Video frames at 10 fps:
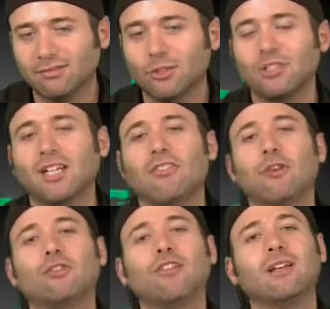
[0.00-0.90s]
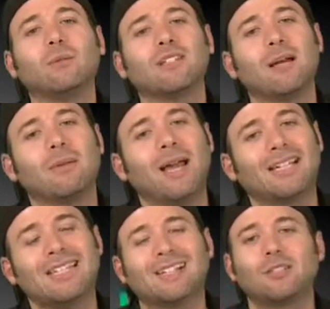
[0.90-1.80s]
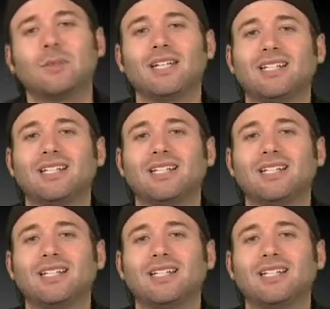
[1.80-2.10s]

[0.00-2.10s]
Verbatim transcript: So check out those films, and I'll be back next week